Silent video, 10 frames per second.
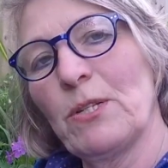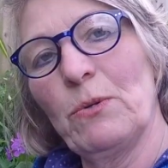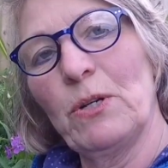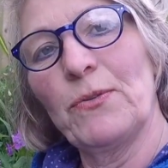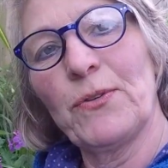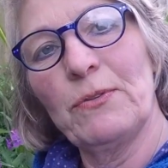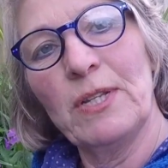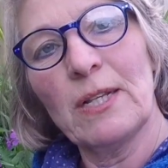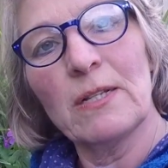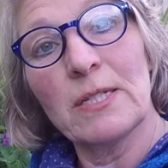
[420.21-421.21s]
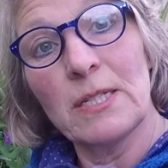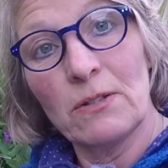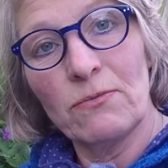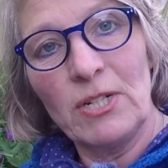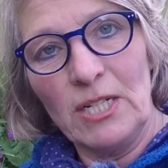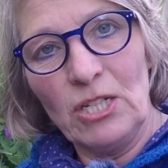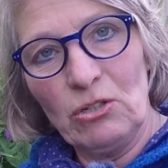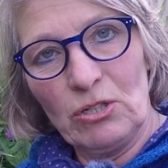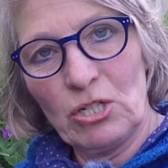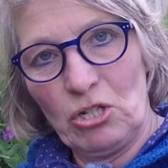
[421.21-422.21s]
well. So nettles is a really
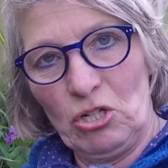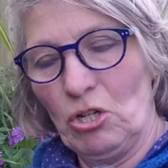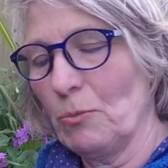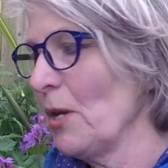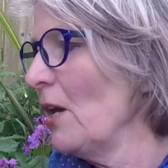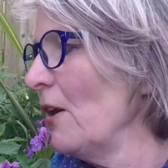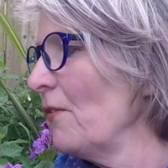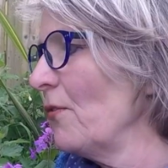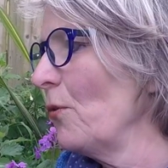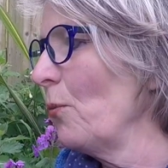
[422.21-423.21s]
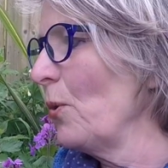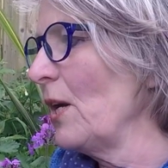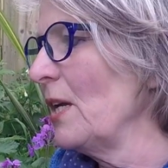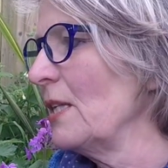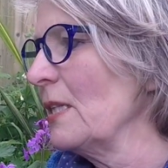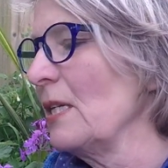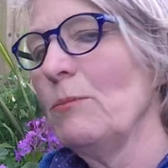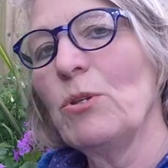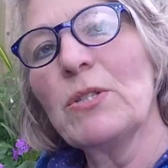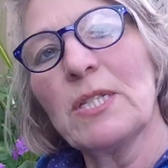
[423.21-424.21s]
good herb for where the
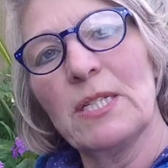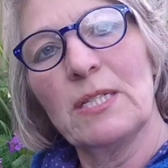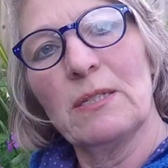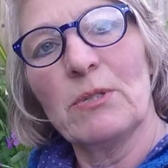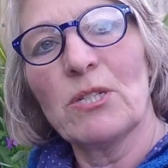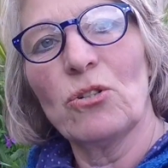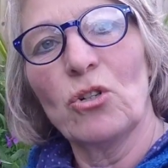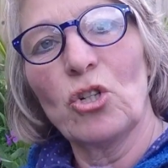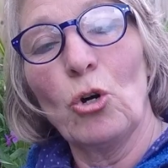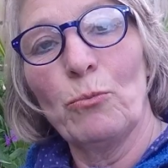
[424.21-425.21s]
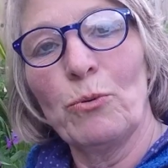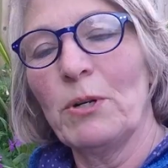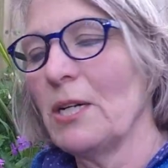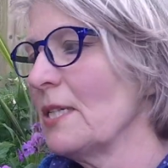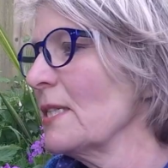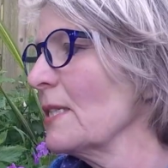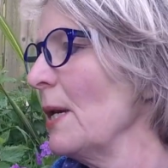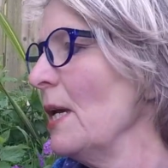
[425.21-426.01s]
immune system has got compromised.